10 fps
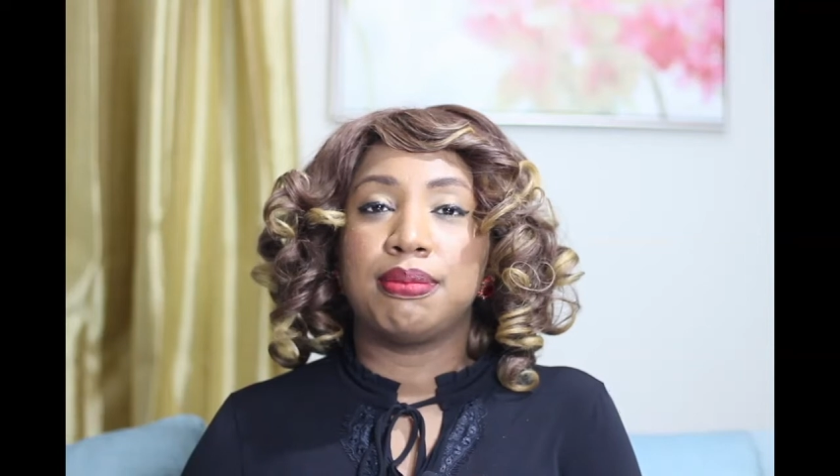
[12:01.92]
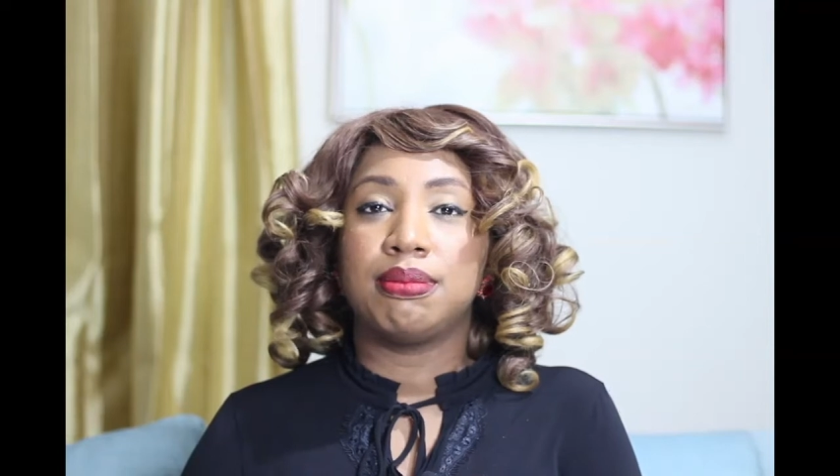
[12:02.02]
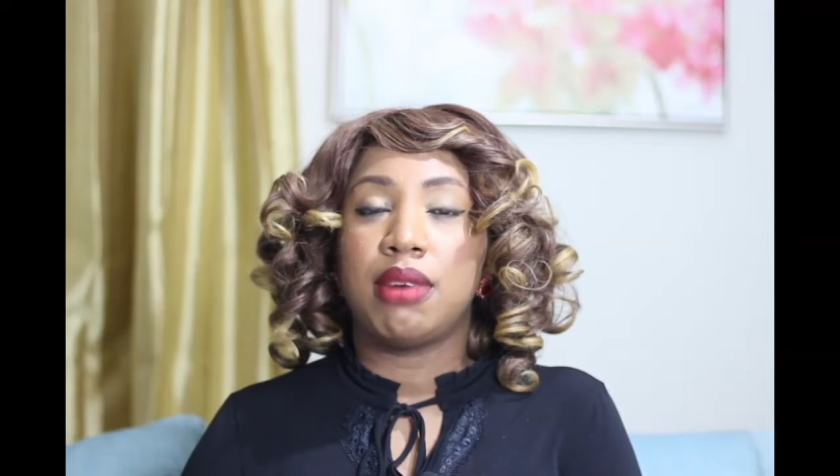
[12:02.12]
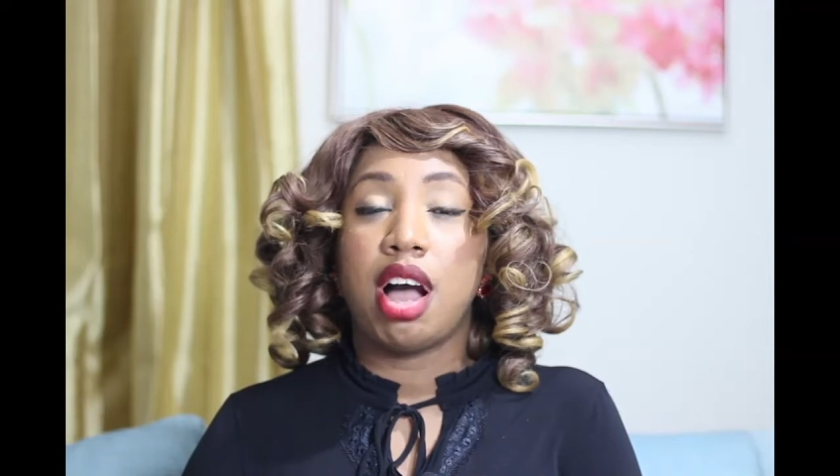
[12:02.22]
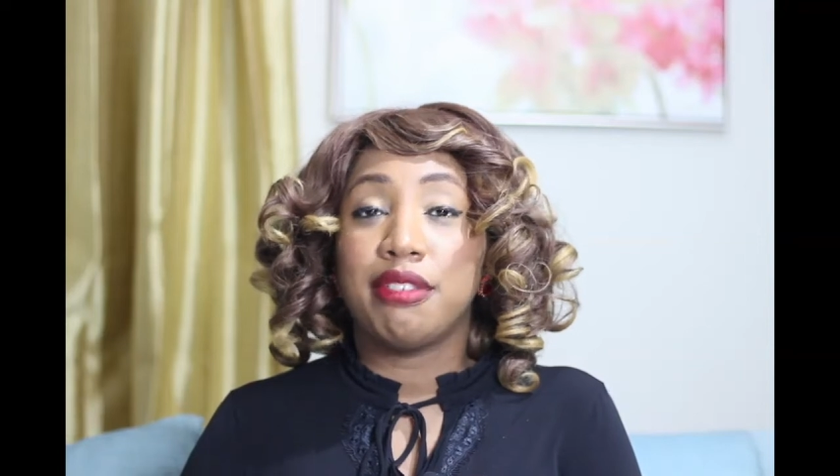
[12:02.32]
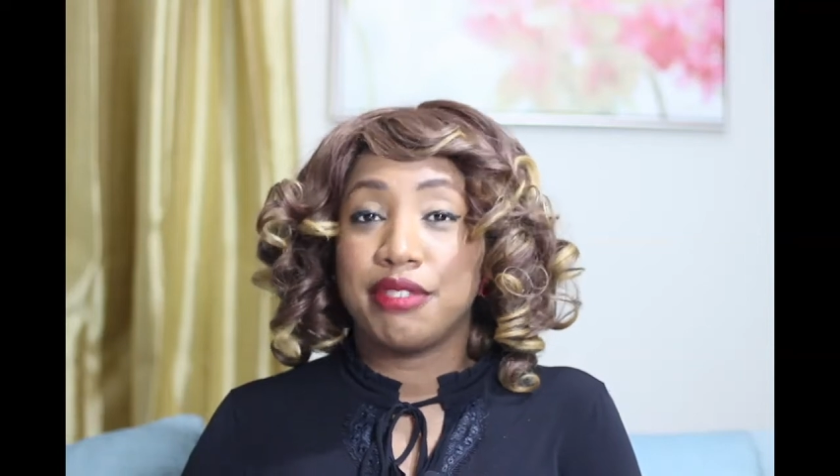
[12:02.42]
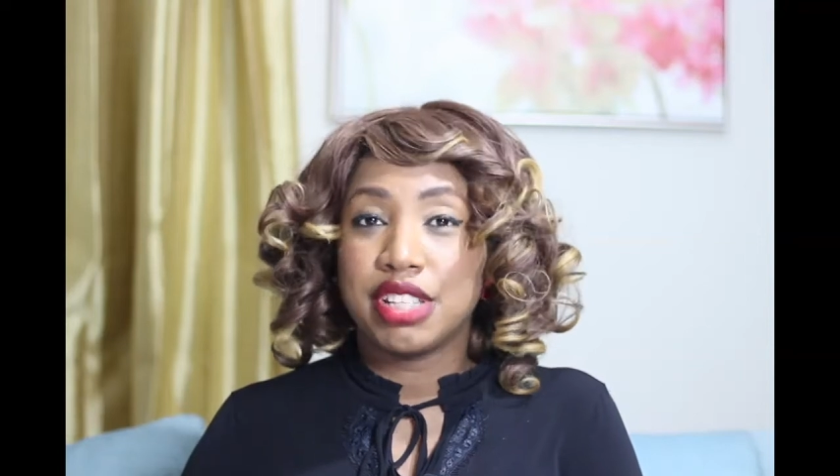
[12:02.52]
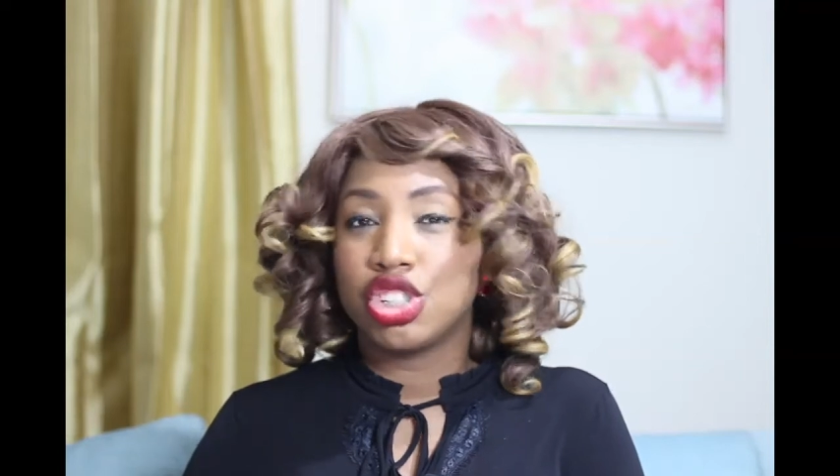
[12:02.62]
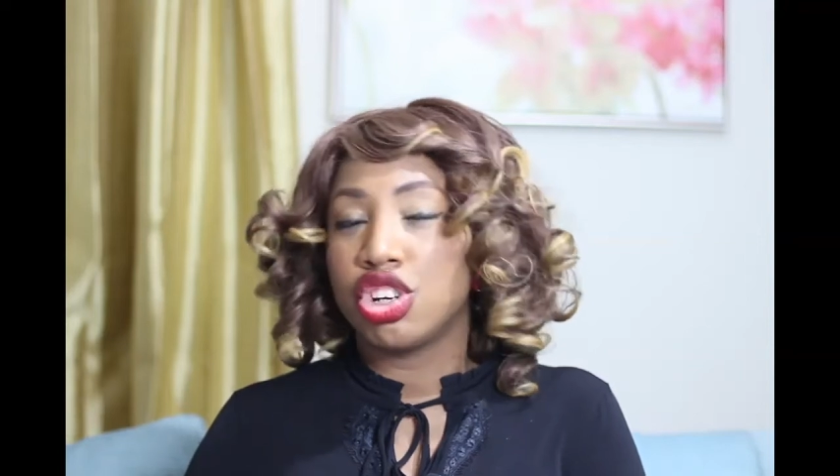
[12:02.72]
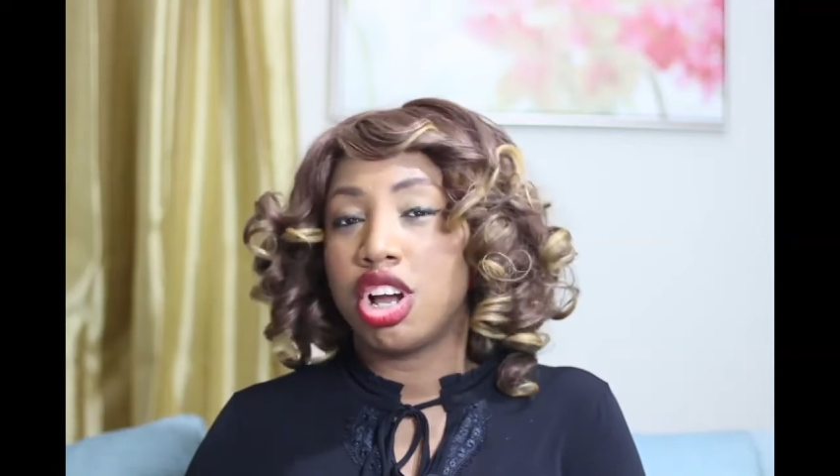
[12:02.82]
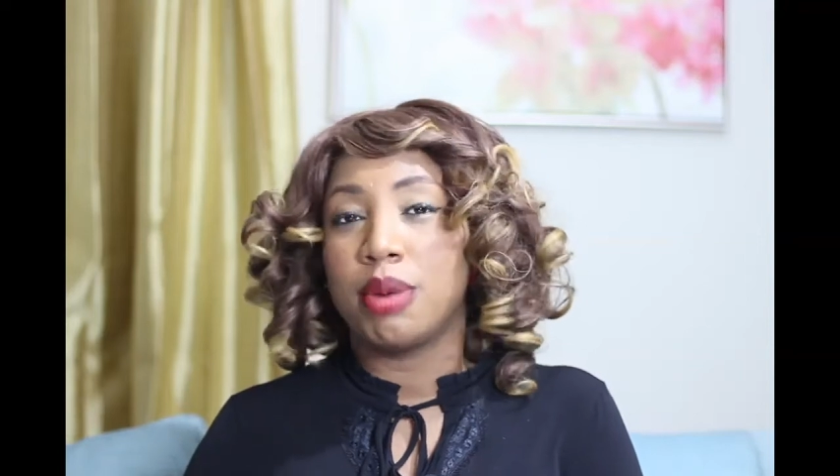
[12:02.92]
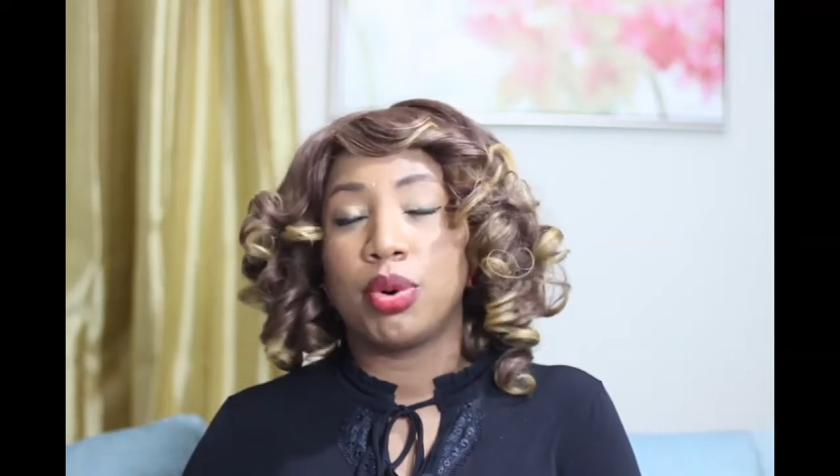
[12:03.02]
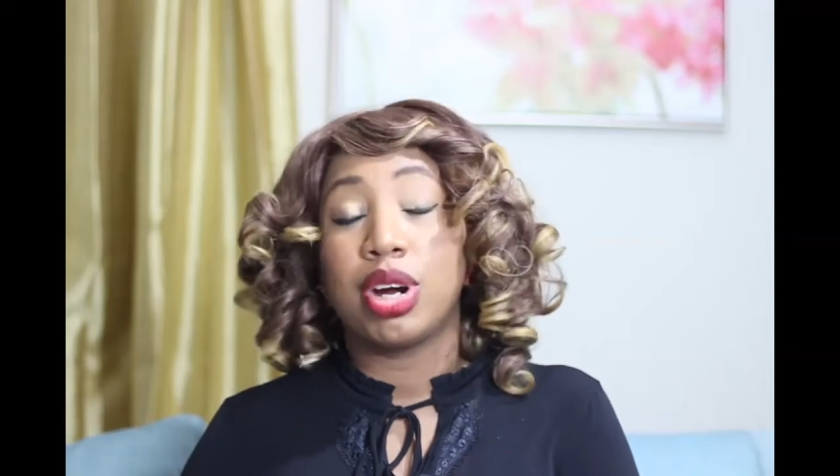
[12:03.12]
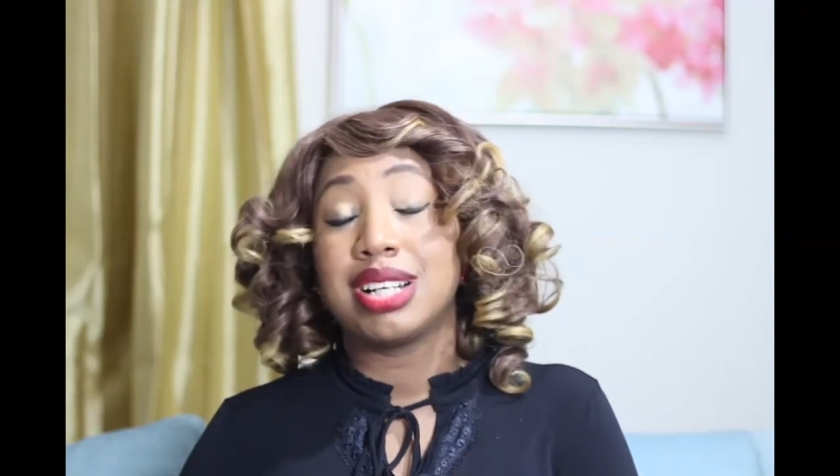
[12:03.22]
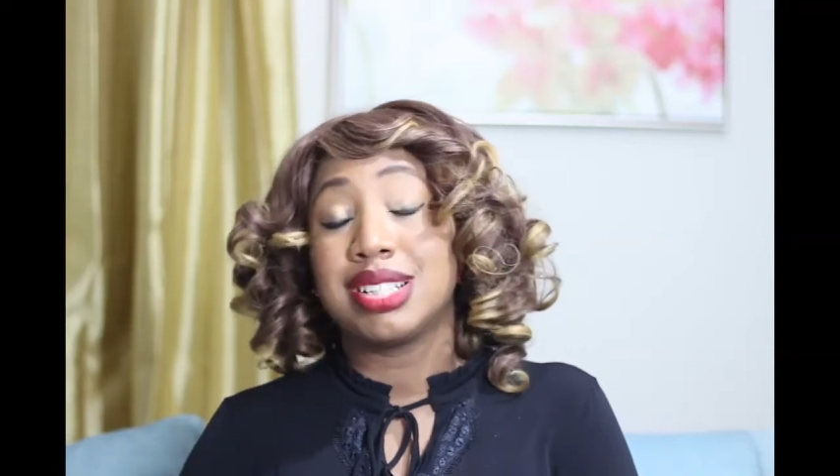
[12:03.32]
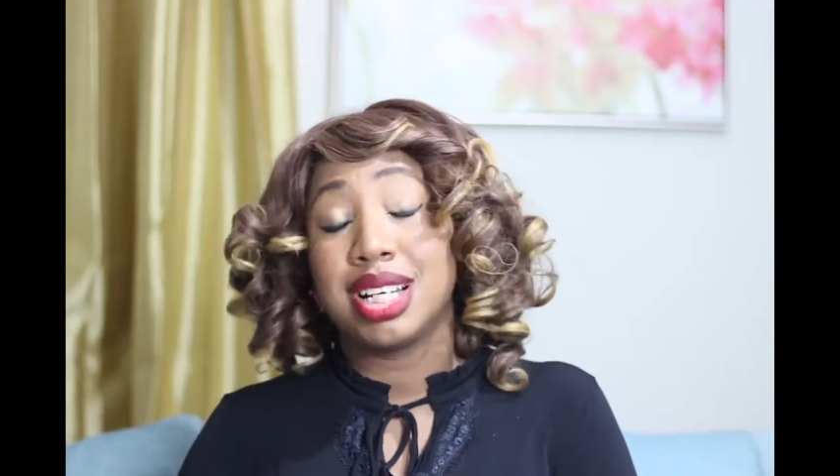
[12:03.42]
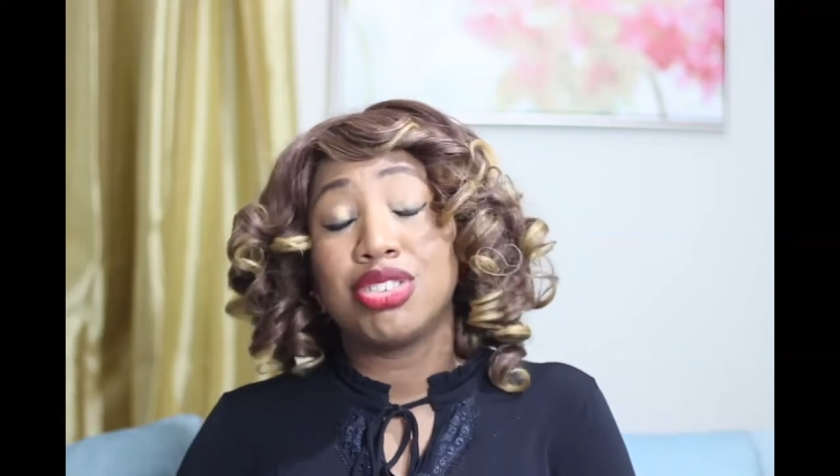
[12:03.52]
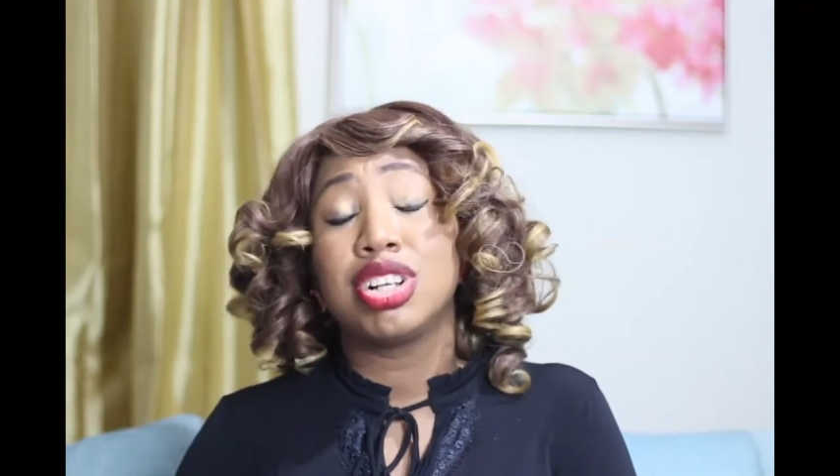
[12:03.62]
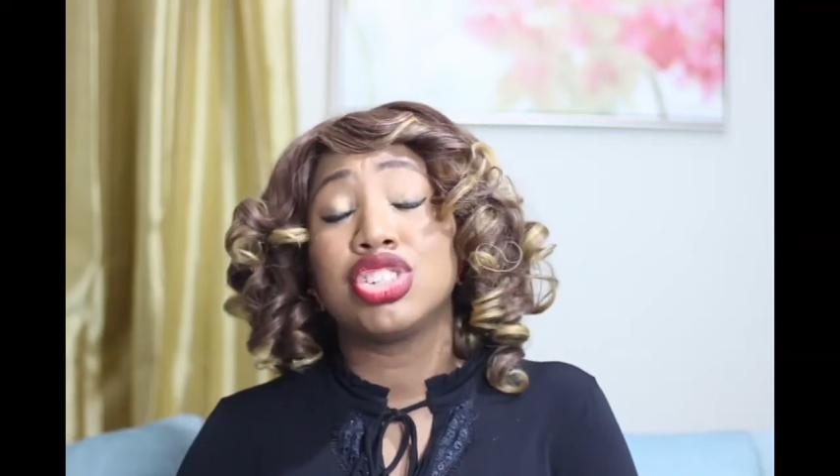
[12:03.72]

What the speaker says: office job or a general